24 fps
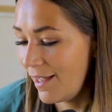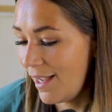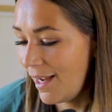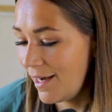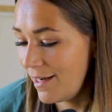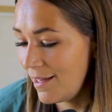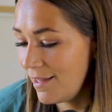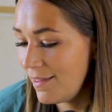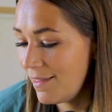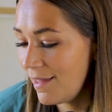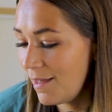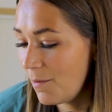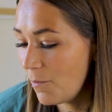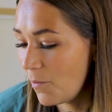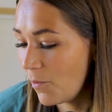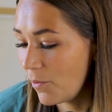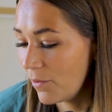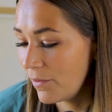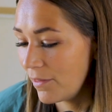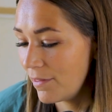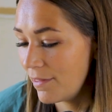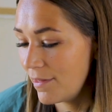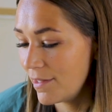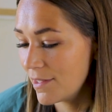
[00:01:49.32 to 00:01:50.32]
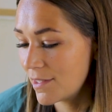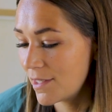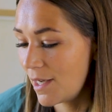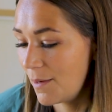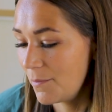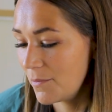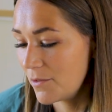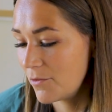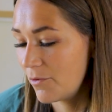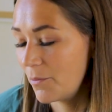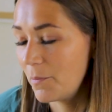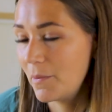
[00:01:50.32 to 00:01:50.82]
Anything more than this
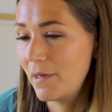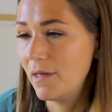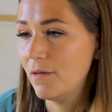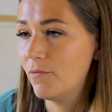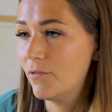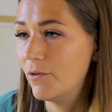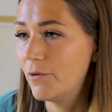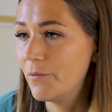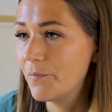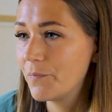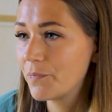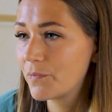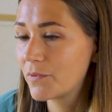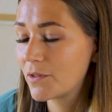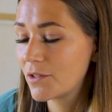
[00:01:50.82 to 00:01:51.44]
comes from evil."